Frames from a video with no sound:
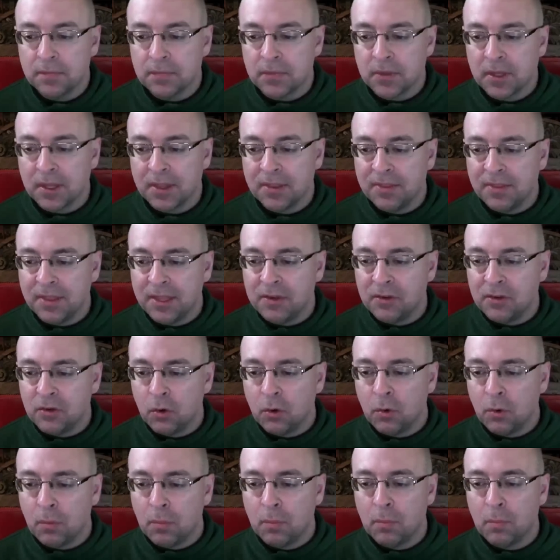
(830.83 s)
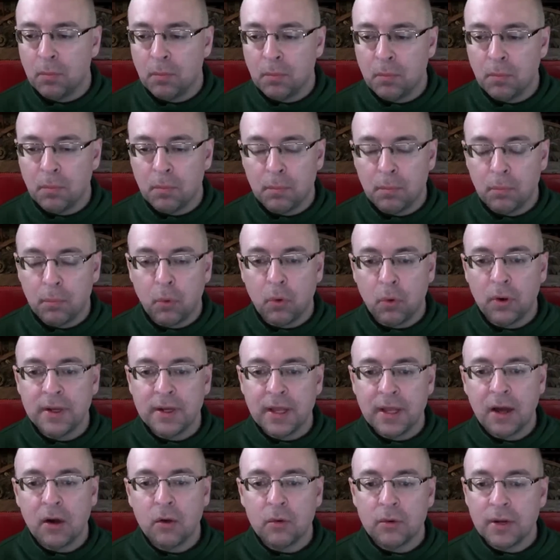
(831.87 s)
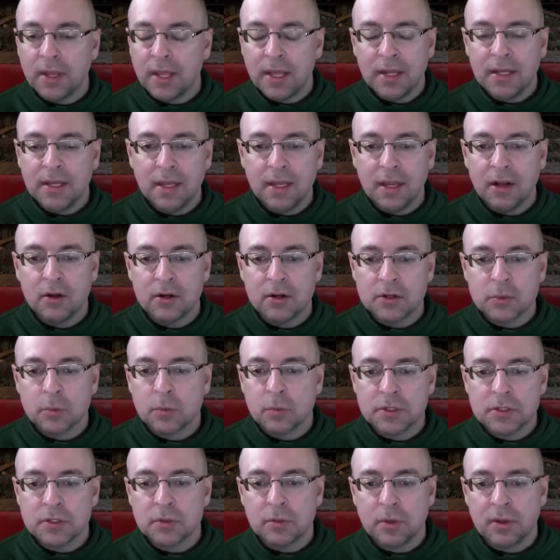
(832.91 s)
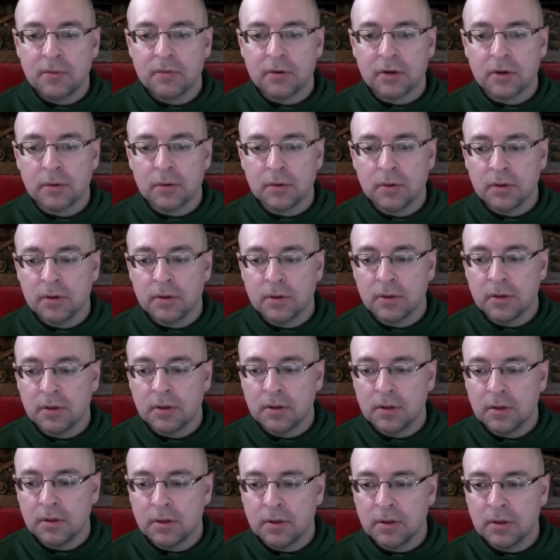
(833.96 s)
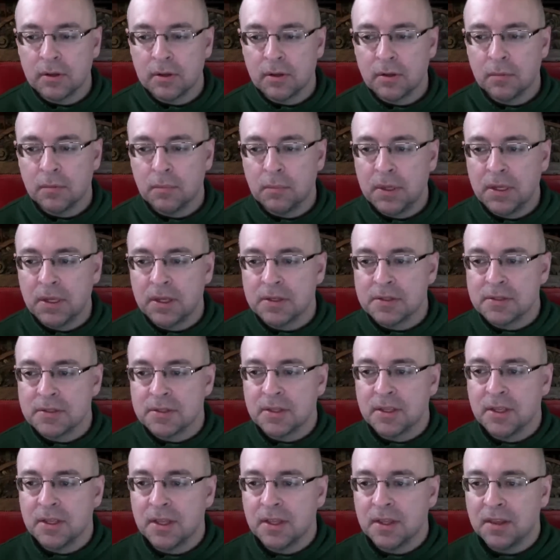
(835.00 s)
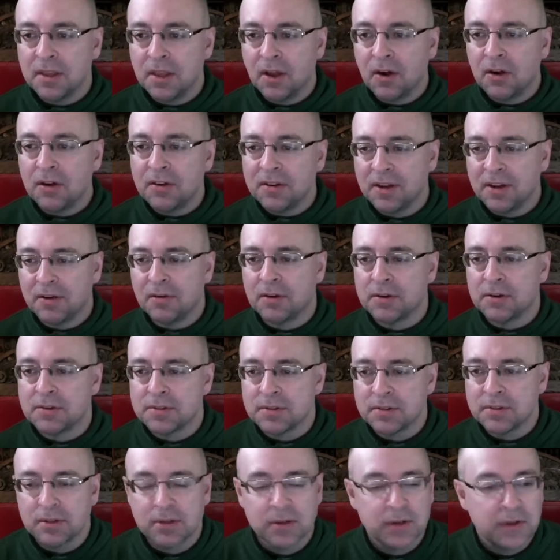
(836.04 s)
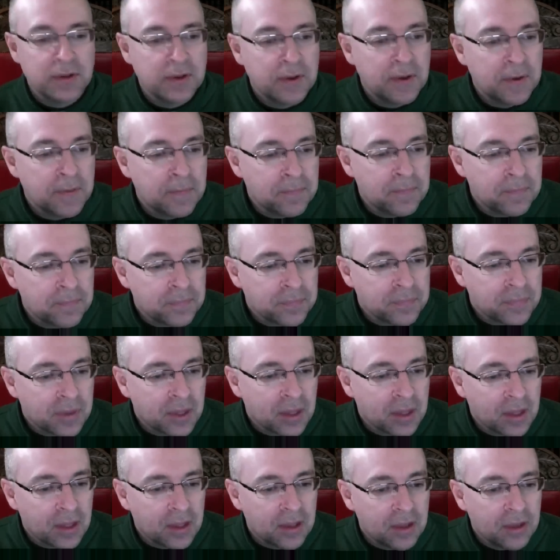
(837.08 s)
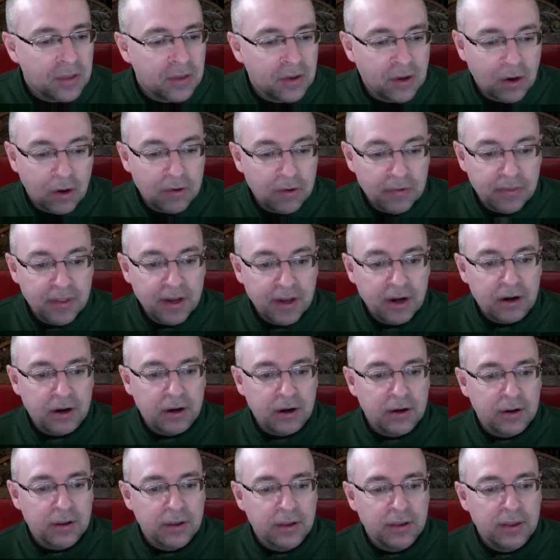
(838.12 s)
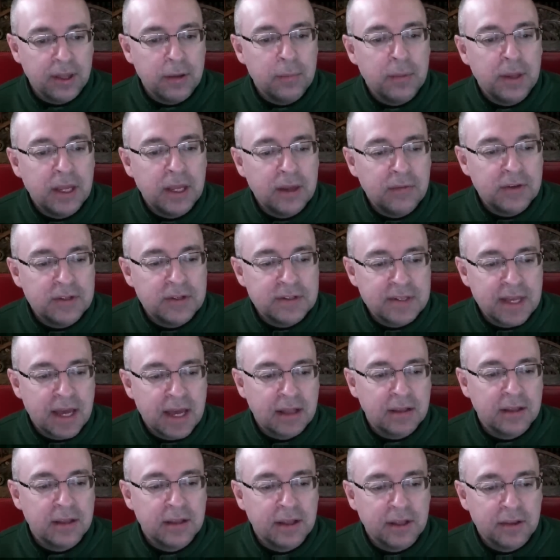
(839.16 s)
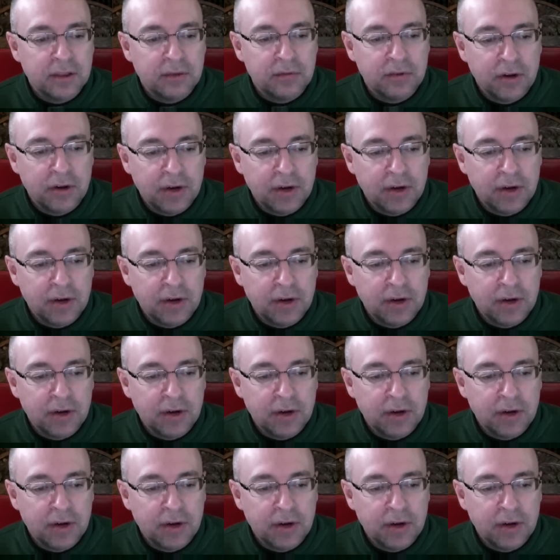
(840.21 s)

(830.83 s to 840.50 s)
They don't point out any errors whatsoever because they aren't errors. They aren't there. They behave exactly like the very